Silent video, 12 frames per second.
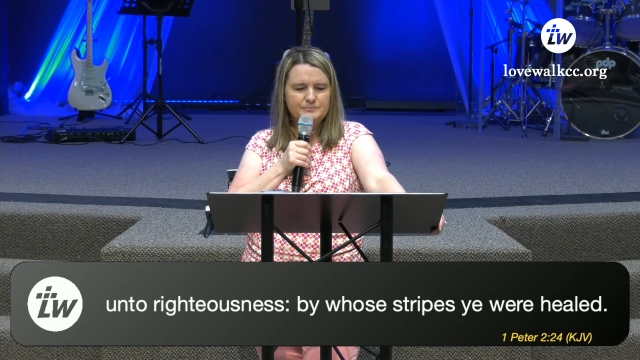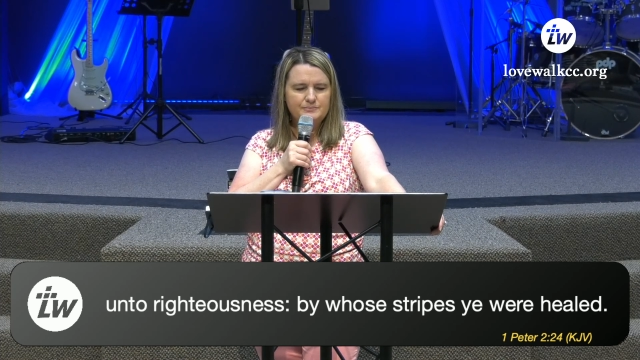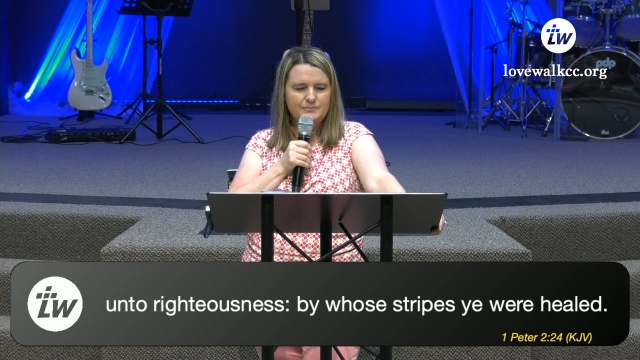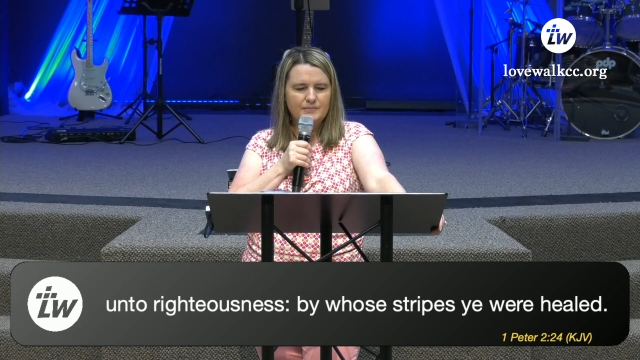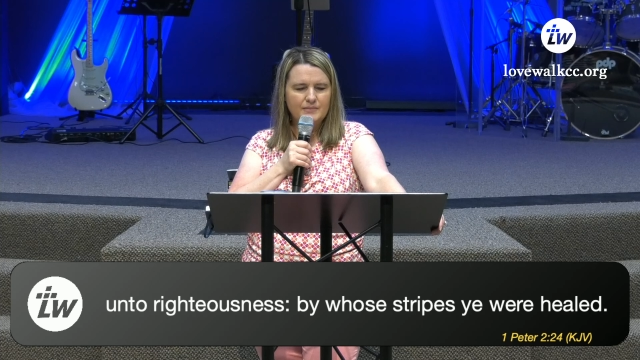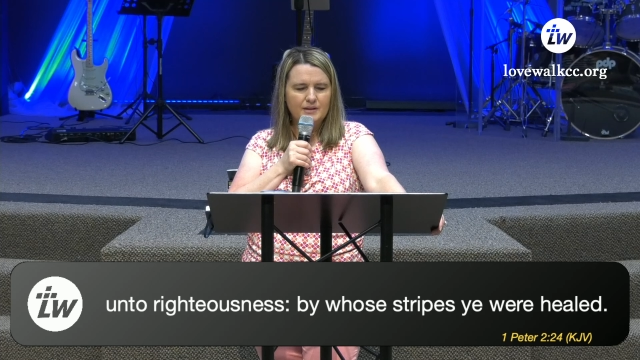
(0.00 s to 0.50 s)

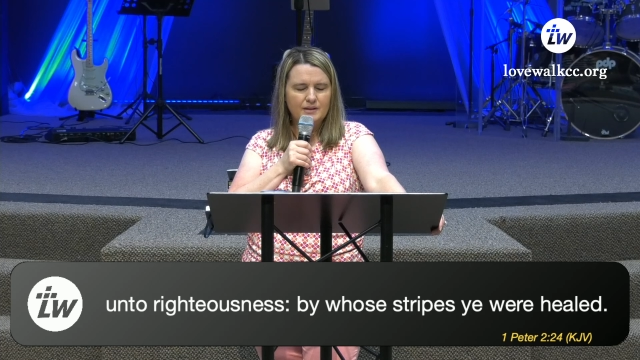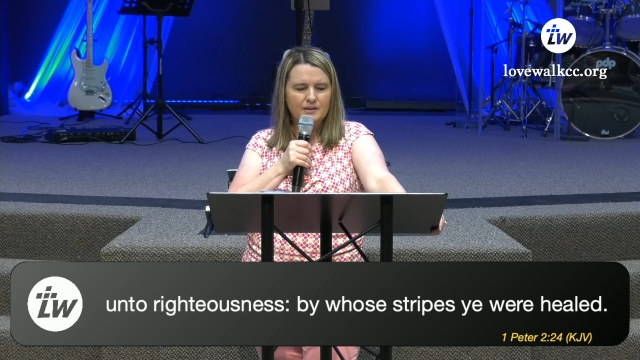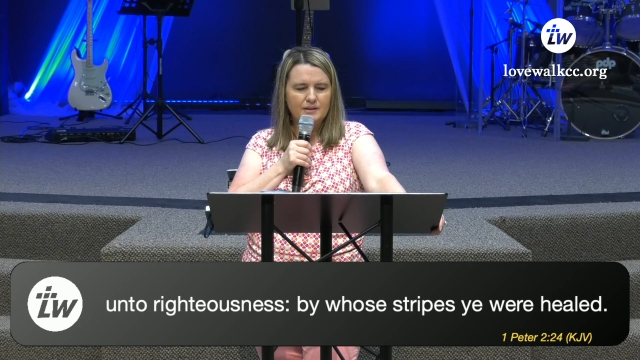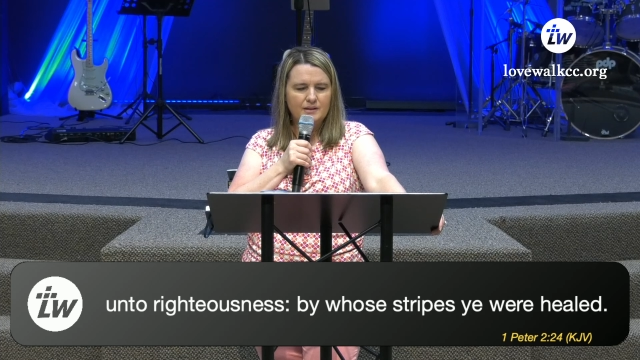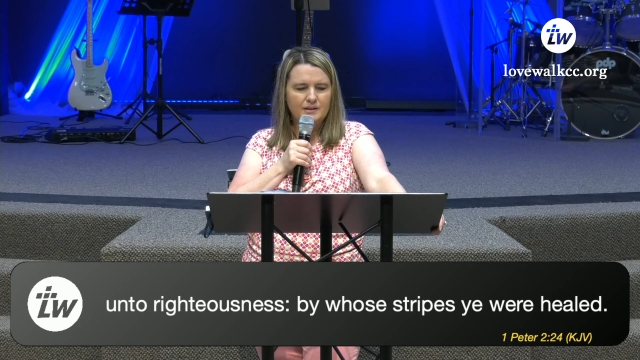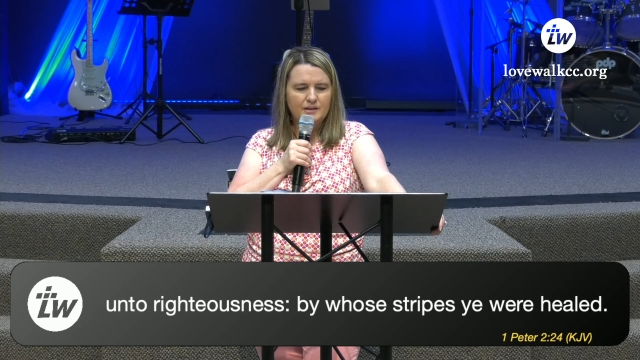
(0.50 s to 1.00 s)

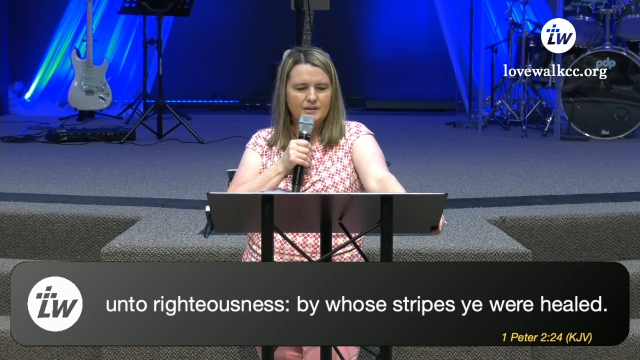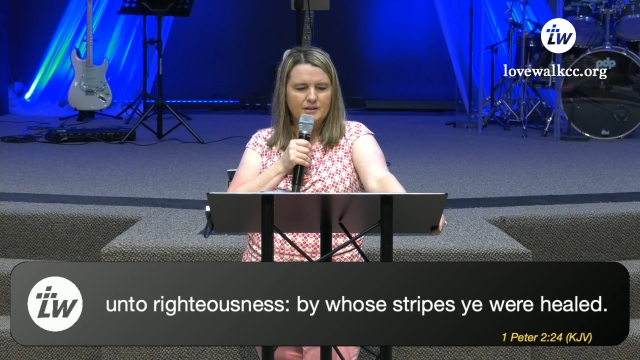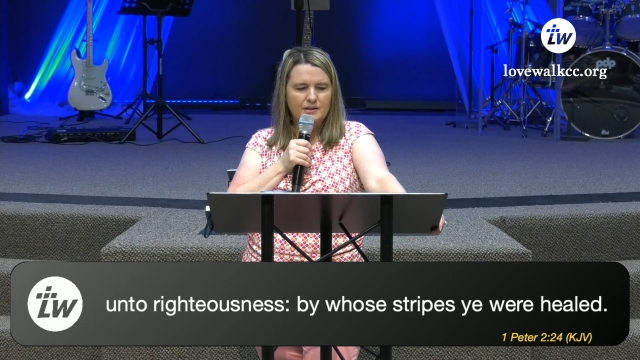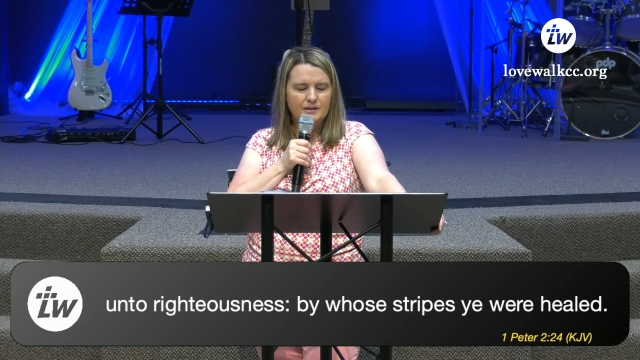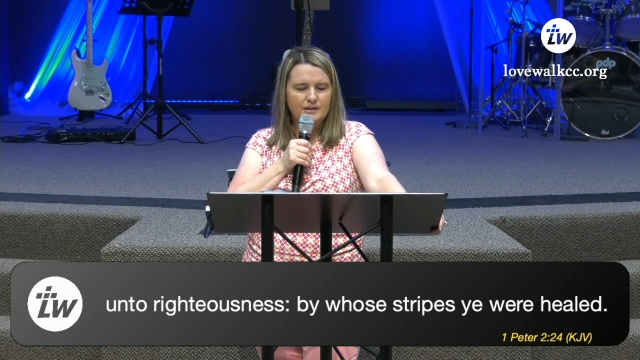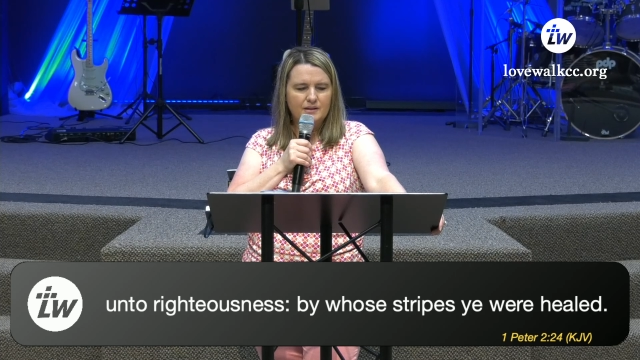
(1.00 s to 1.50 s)

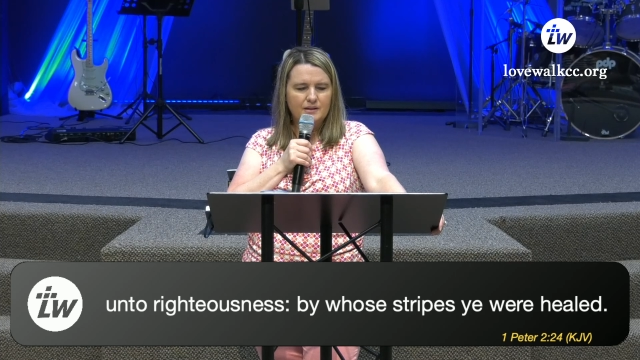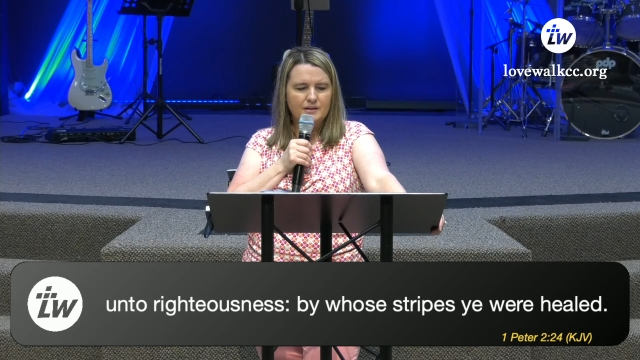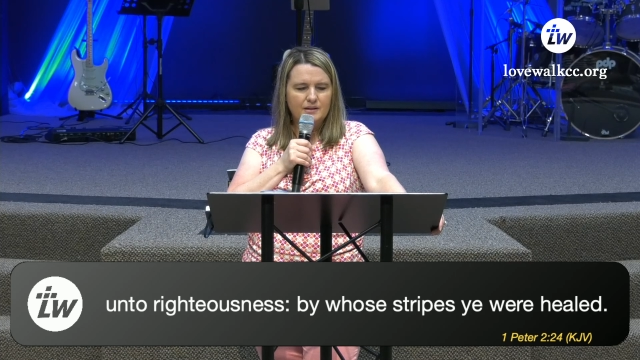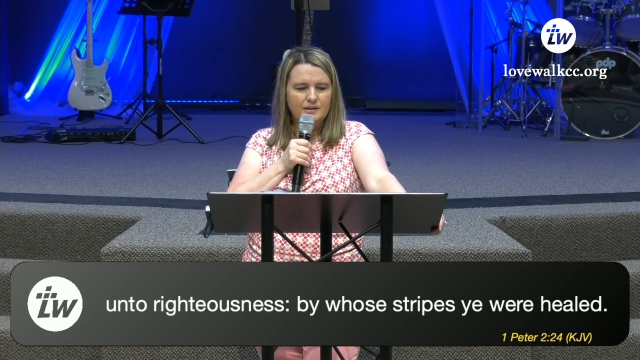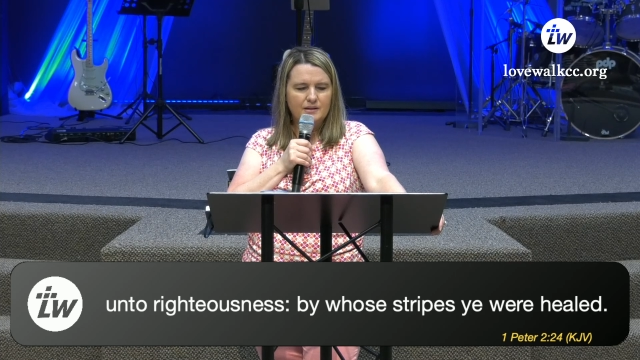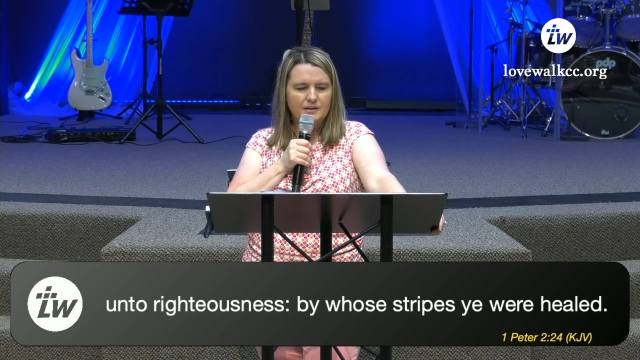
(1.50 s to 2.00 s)

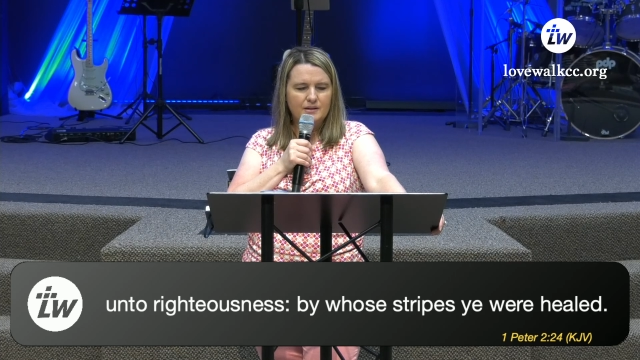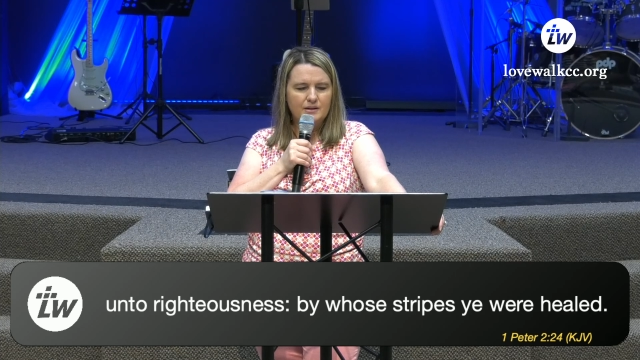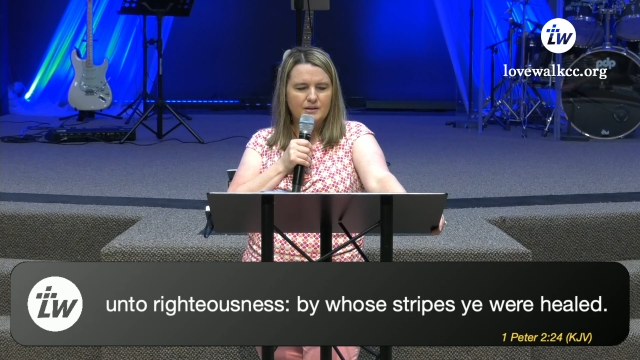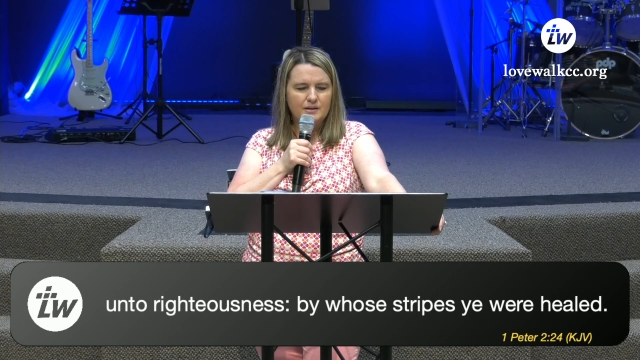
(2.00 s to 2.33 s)
[no speech]